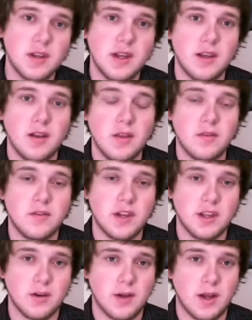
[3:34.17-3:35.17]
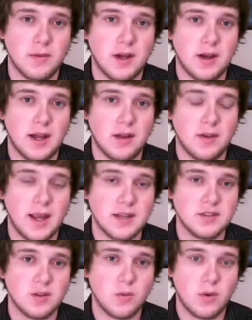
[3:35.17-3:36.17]
in another video about how
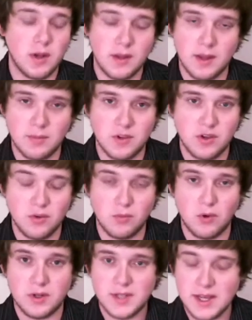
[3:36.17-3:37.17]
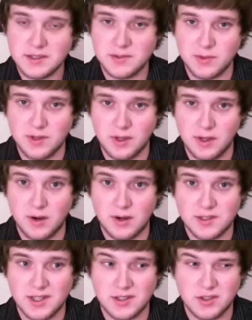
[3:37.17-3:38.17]
NASA wanted them to do more tests with the
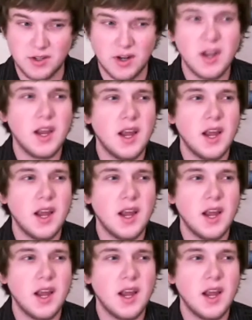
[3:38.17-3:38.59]
LIDAR sensor,